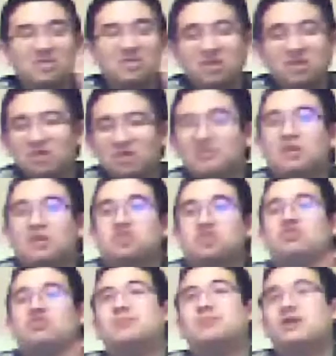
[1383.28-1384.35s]
do much
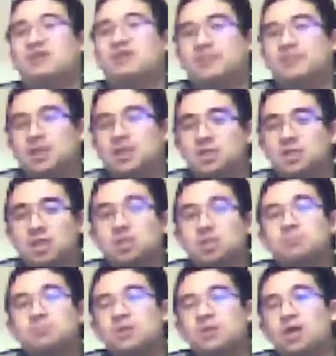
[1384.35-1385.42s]
for me if that makes
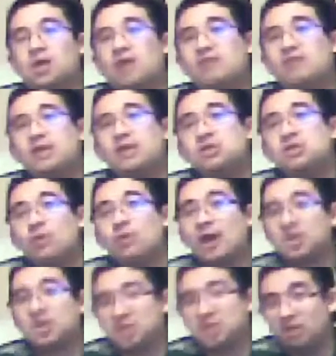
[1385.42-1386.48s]
sense. But if they do a
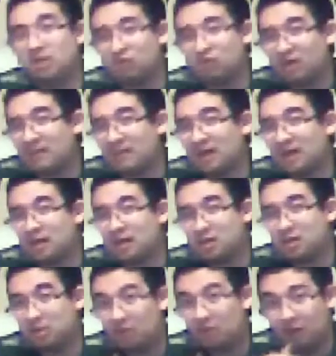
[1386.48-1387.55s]
HD
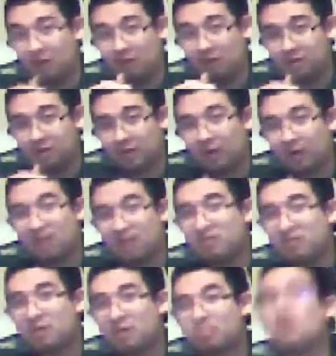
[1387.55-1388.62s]
remake, That'll give
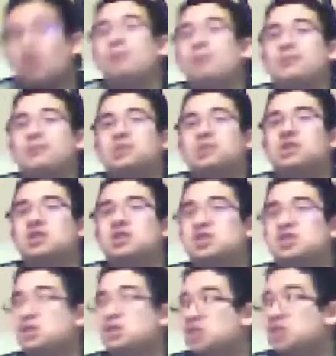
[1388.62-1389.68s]
me a prime
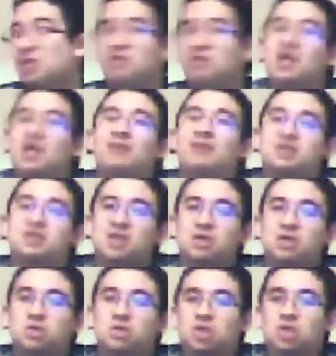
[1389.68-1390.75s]
opportunity to give the game a
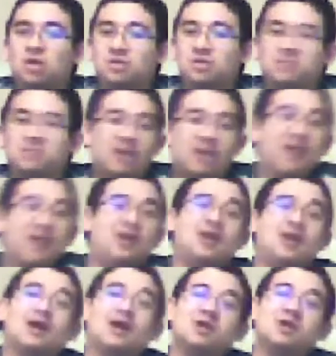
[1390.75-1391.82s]
second chance and play it
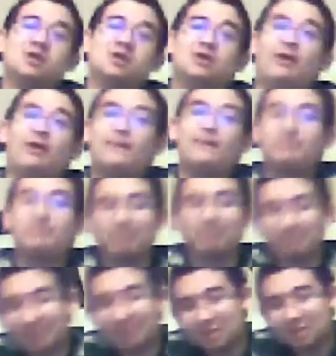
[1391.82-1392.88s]
again, you know.
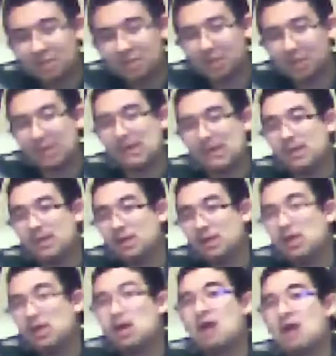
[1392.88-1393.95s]
So,
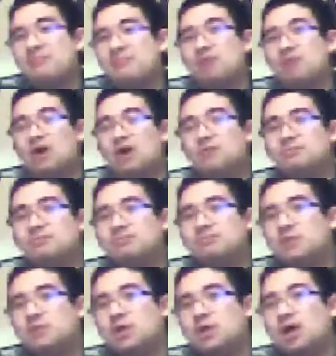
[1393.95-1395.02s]
I'm I'm
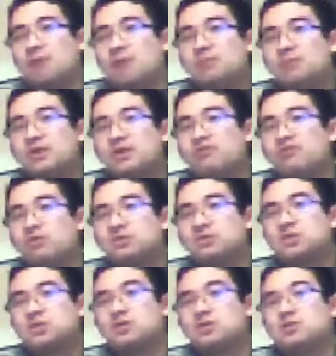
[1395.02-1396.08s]
I'm looking forward
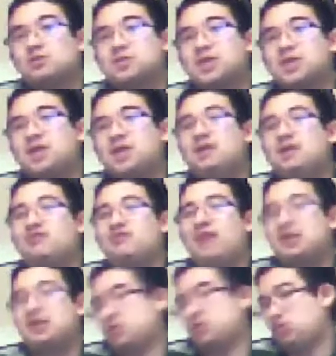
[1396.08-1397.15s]
to seeing if
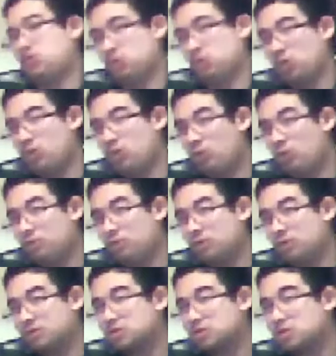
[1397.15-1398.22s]
that's true or
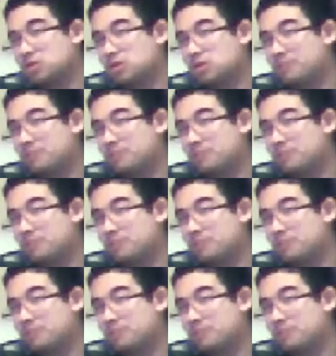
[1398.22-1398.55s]
not.